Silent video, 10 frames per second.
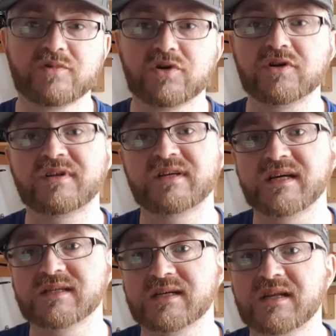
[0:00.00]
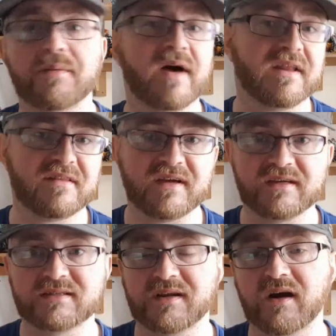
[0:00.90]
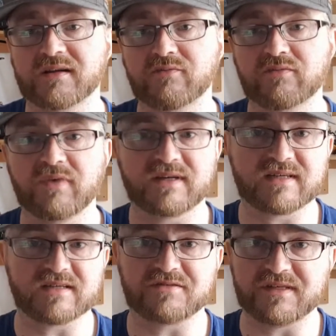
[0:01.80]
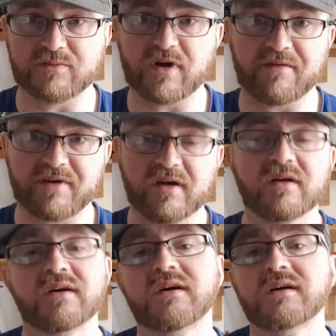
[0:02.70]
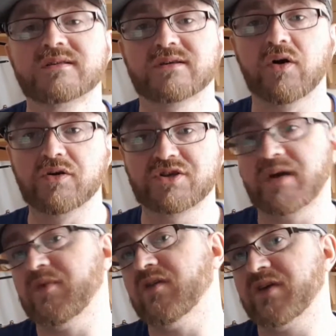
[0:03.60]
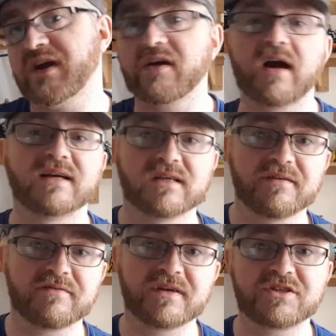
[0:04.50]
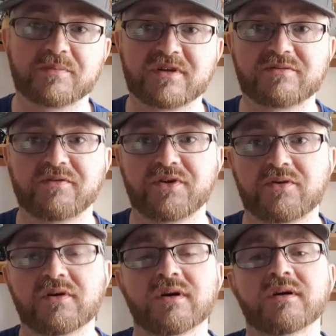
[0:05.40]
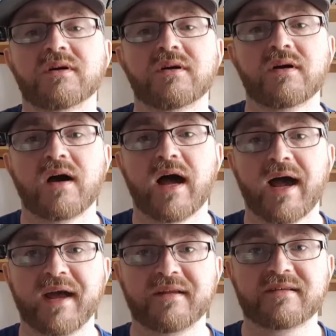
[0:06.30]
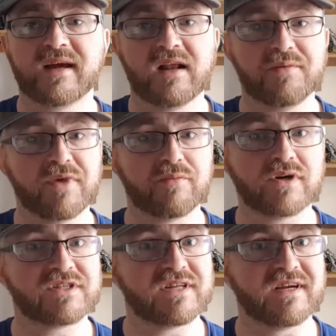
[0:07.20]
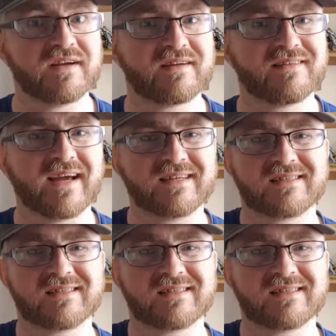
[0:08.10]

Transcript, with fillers: good things and the bad things and all the accessories and what have you. So join me over here as I finish up this review and telling me what you think. Thanks.